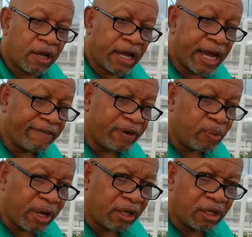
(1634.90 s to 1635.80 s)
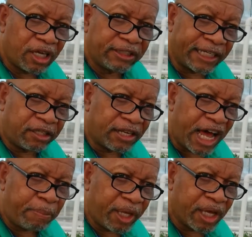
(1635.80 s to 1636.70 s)
Everyone looks at
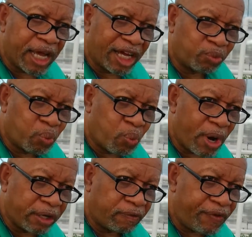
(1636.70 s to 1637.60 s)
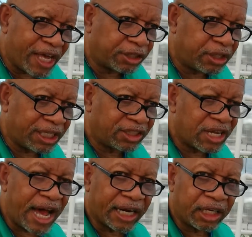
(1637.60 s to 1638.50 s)
tilapia as one fish. It's
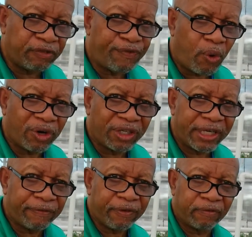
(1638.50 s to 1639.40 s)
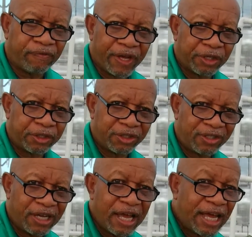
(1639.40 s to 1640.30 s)
not. It's 4 different fish.
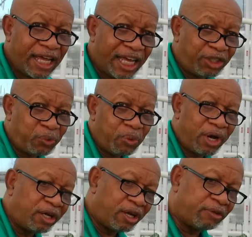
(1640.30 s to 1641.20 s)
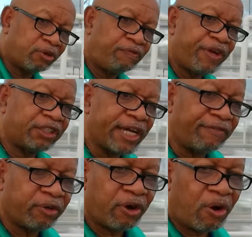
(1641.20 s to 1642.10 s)
Each one of those fish
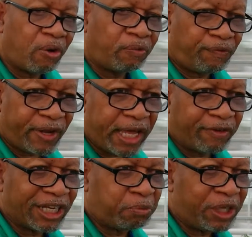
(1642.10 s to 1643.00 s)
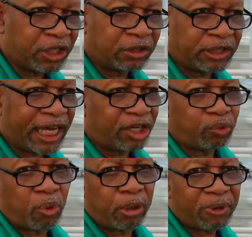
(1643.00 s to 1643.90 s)
have their own flavor. We just think it's
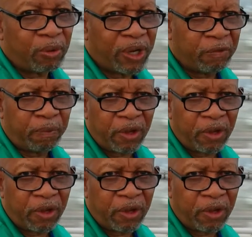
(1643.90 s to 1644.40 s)
one because we're